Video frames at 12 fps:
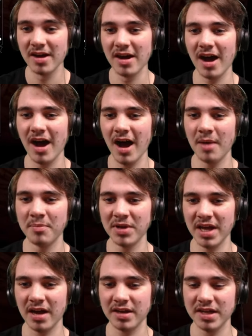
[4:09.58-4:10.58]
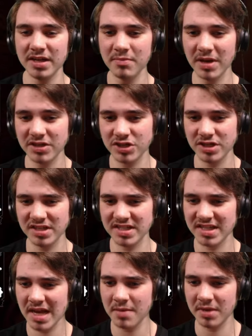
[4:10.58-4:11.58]
Um, but yeah, he mentioned
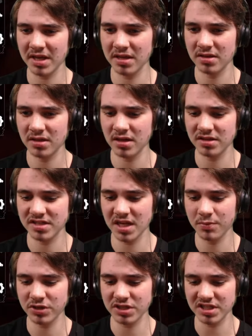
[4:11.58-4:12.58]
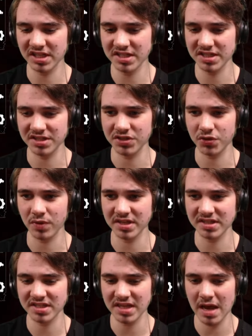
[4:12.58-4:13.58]
Sammy in the tape we just listened to, and
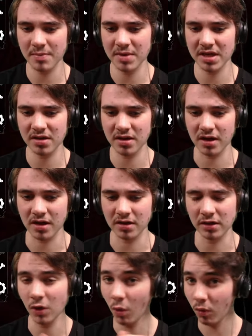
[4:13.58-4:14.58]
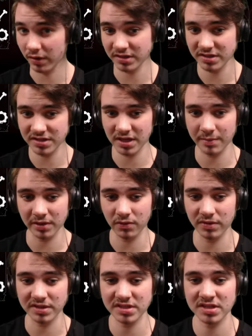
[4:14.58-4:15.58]
Sammy, uh, Lawrence, Sammy
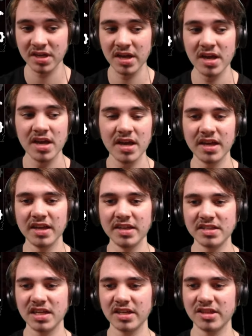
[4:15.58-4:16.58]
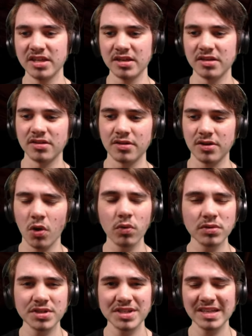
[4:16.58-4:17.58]
Lawrence, is like the, the
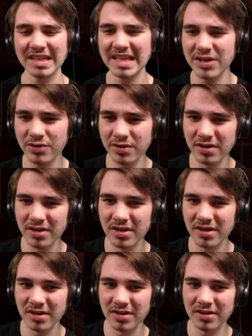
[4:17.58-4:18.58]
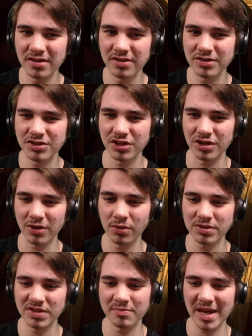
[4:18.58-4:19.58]
cult leader to the
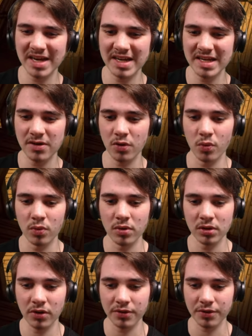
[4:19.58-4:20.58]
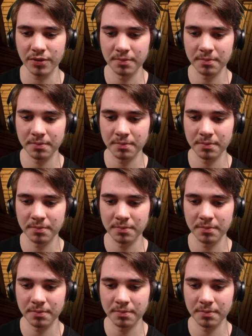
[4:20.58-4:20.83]
cult of Bendy. Ooh, locker.